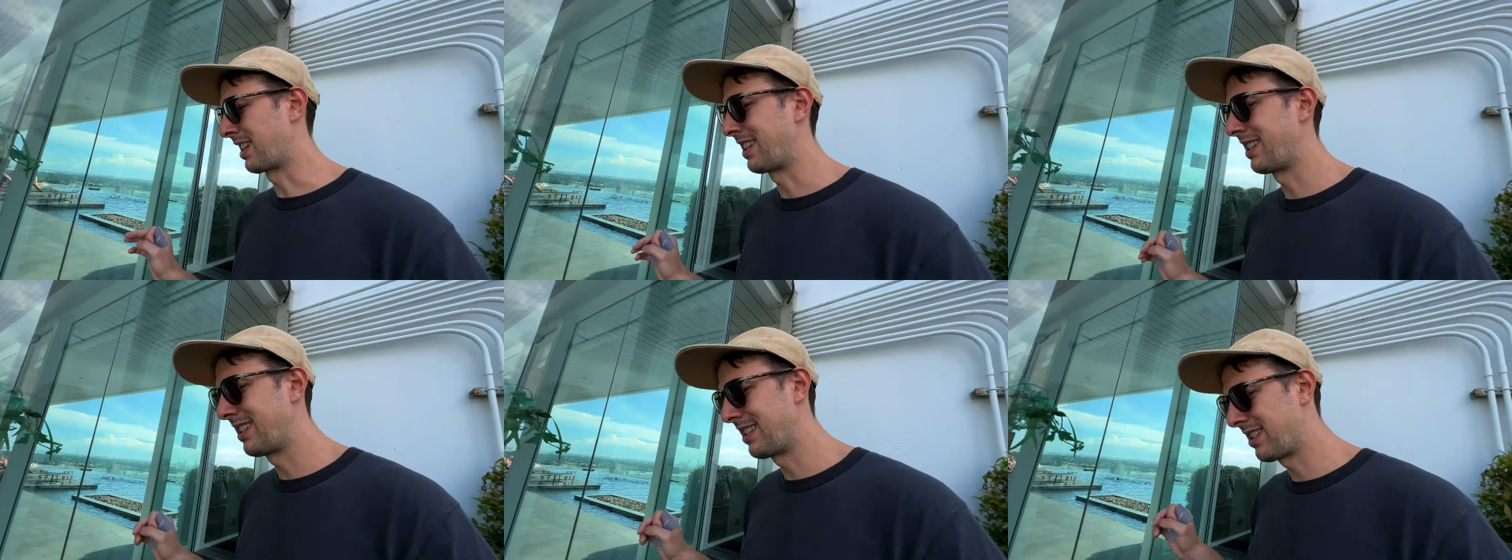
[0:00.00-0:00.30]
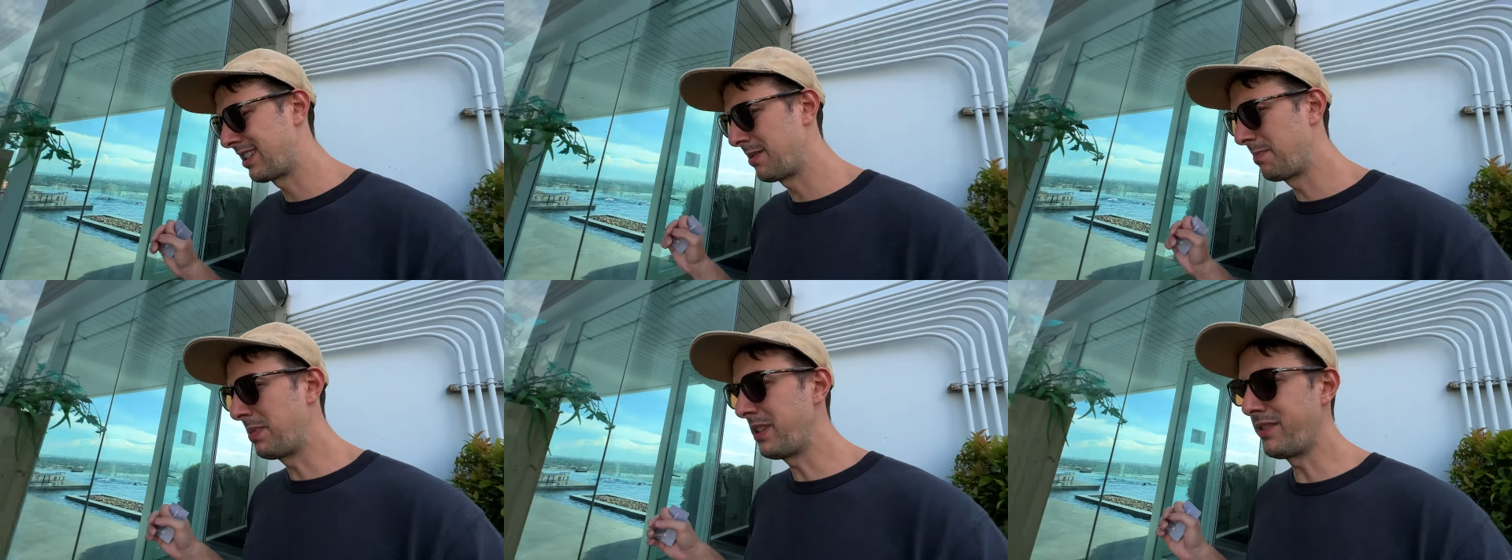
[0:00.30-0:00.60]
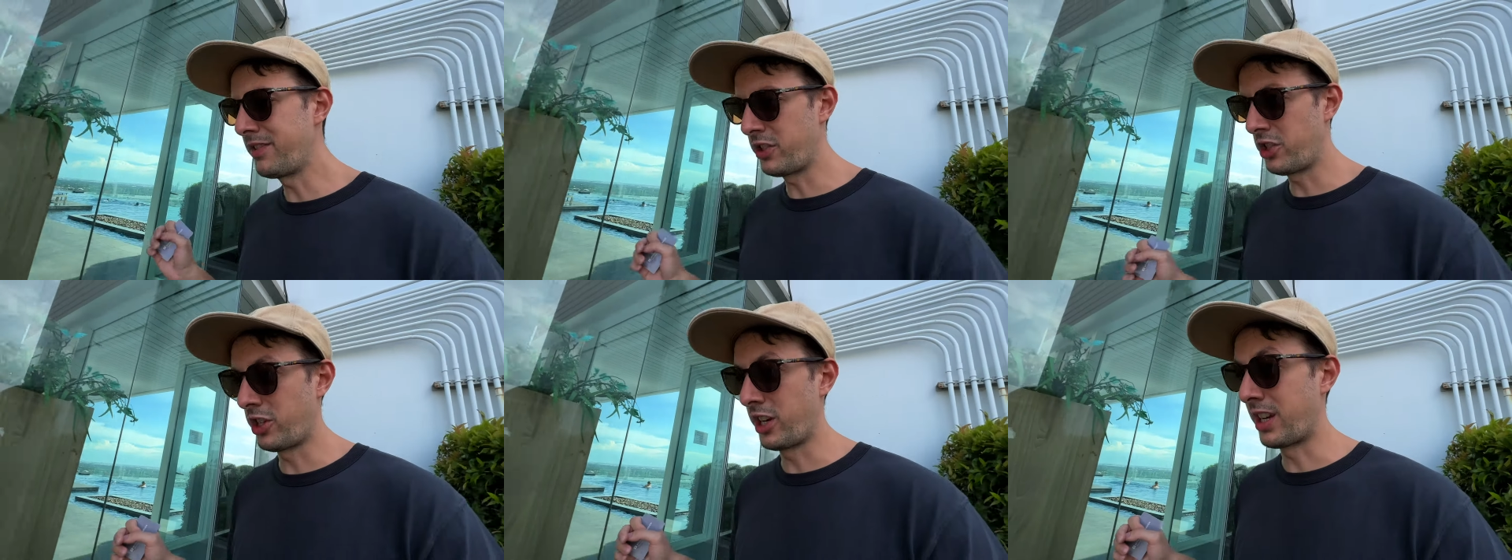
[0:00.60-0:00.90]
And it's a bit
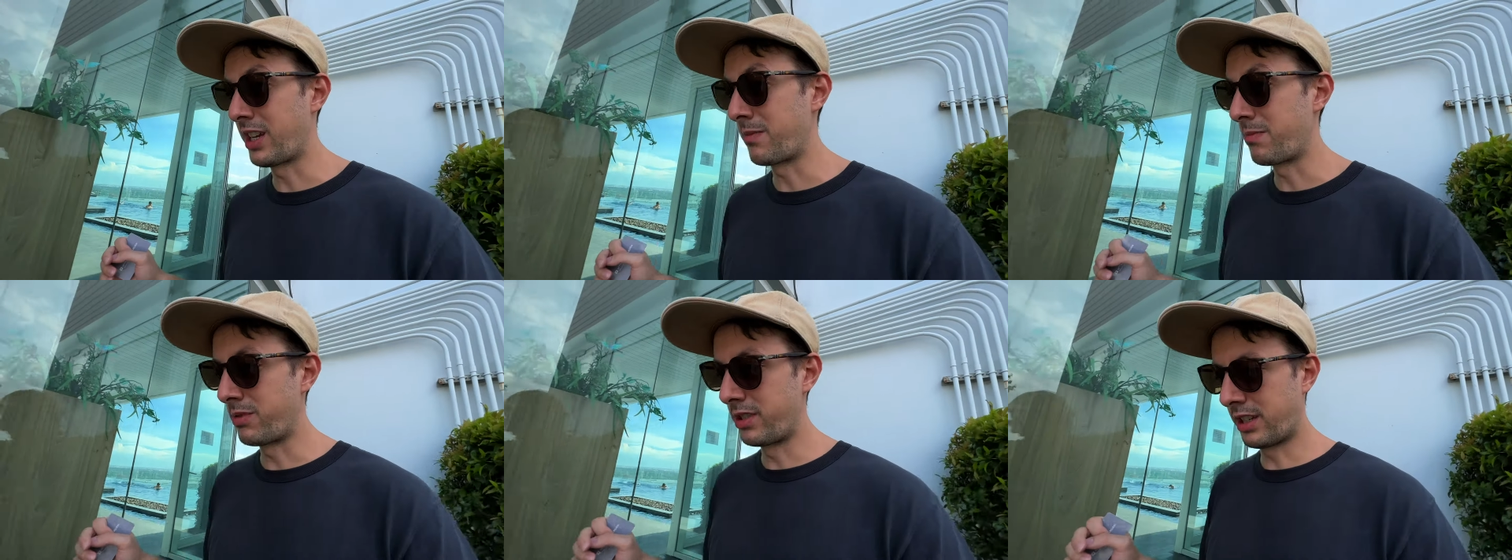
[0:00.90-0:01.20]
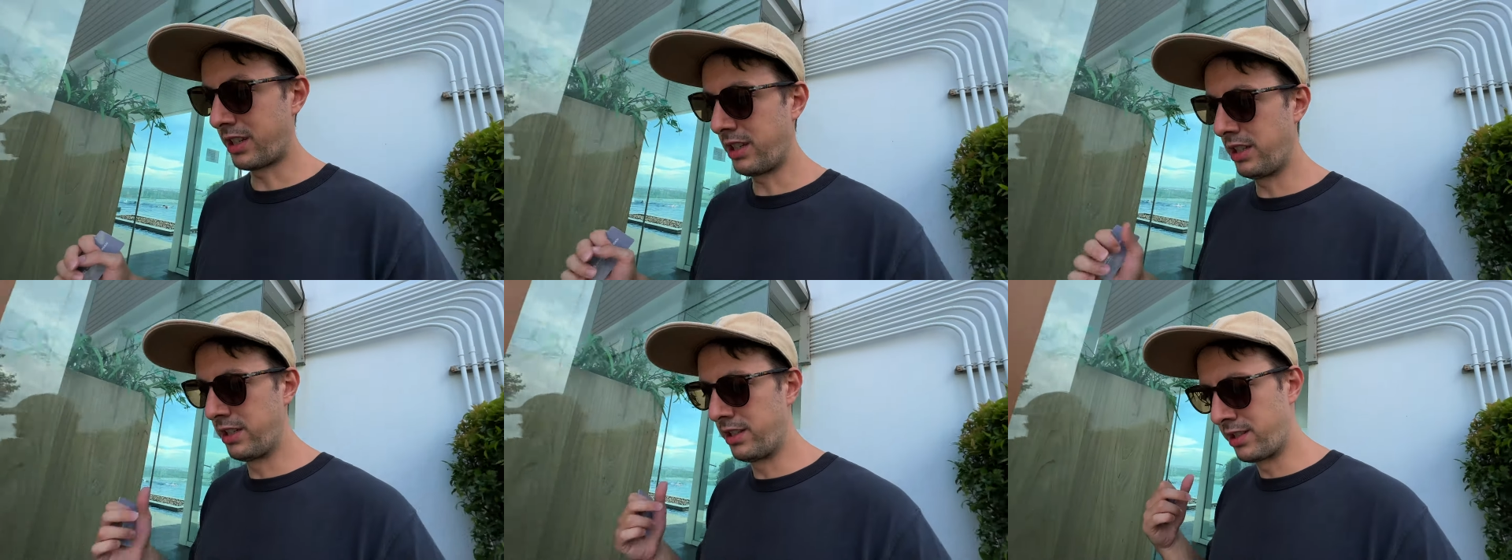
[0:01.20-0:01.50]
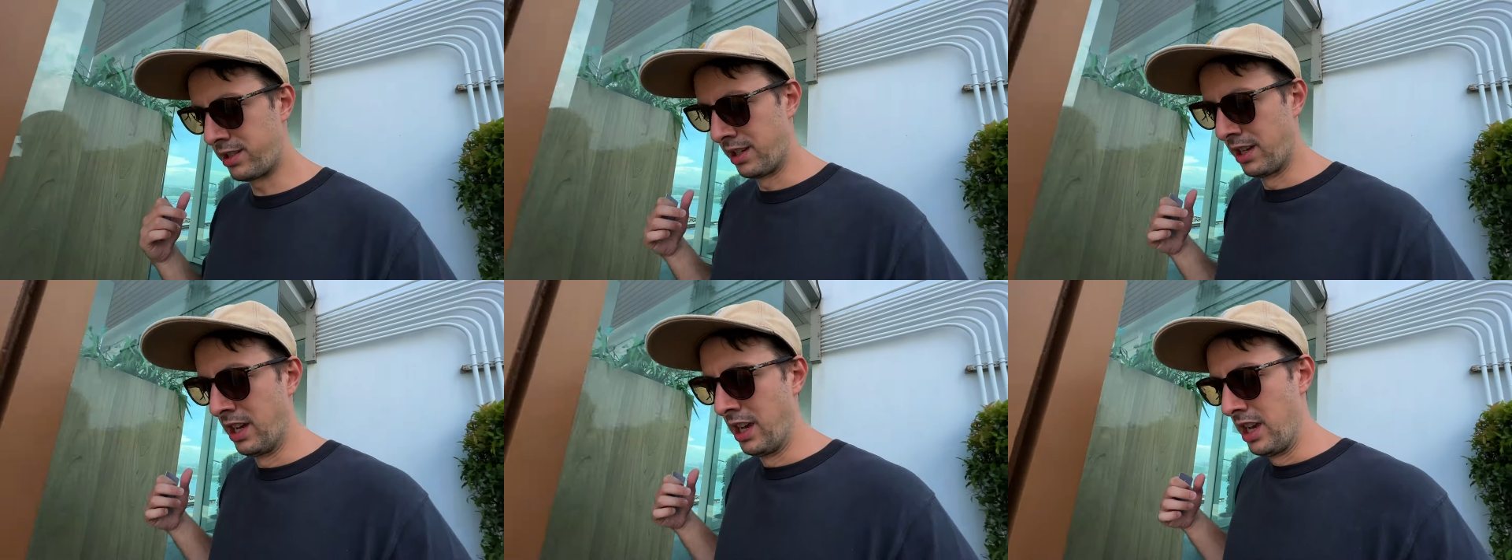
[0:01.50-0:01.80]
of a shame
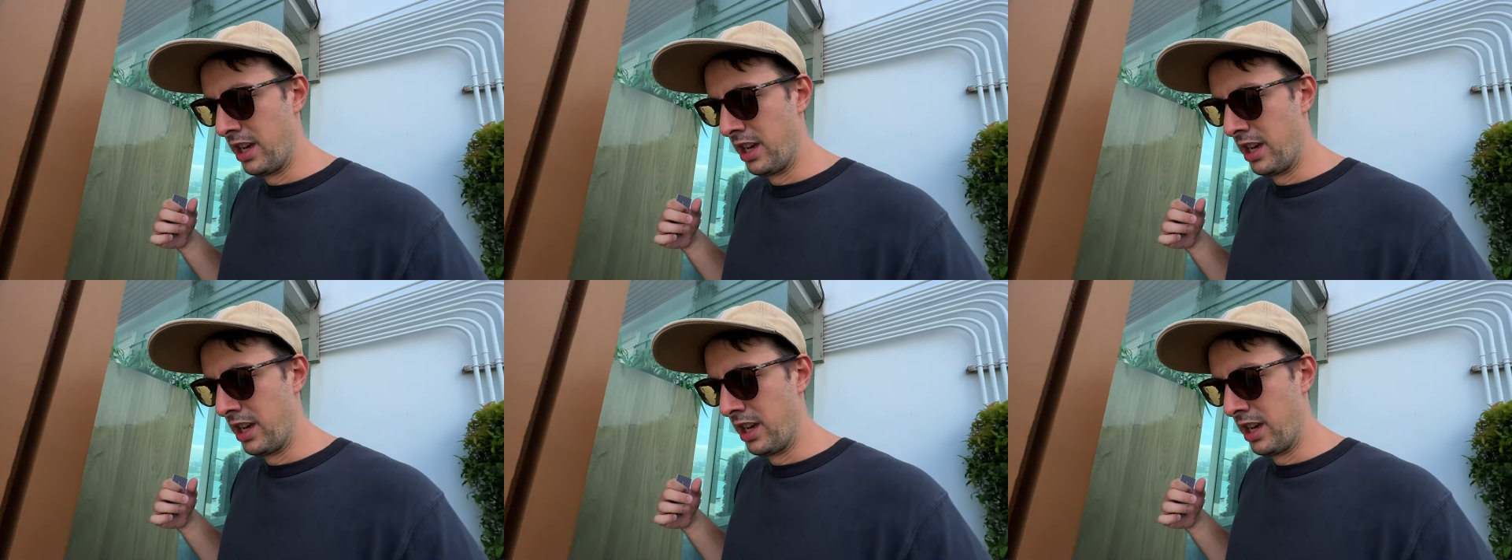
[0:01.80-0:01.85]
because,